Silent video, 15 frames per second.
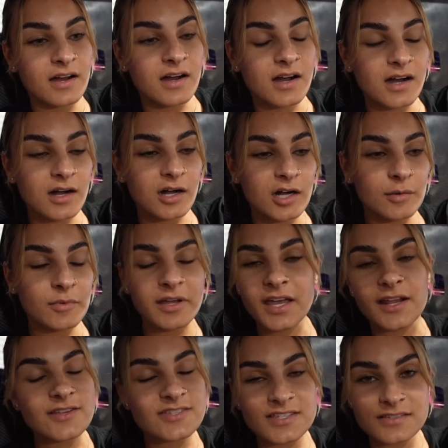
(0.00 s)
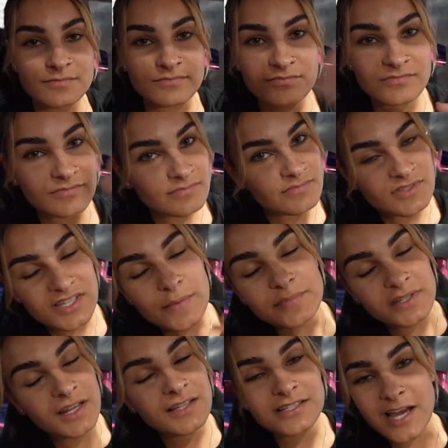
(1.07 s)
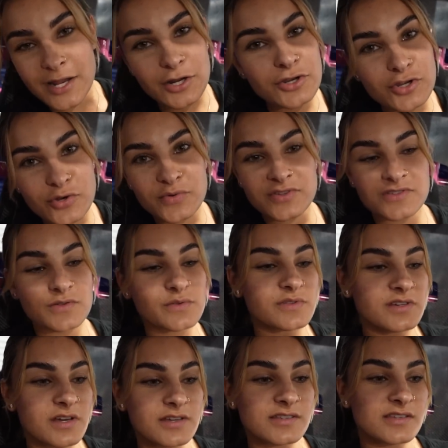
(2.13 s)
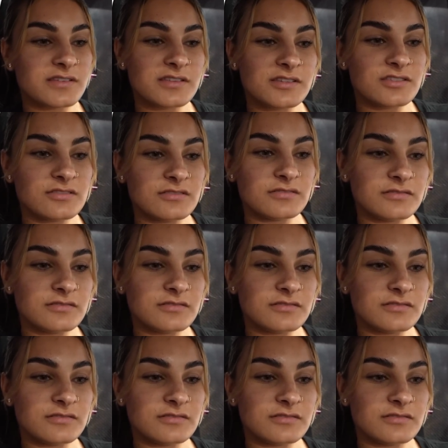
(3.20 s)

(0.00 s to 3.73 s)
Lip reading: Again, it's something that's kind of new into this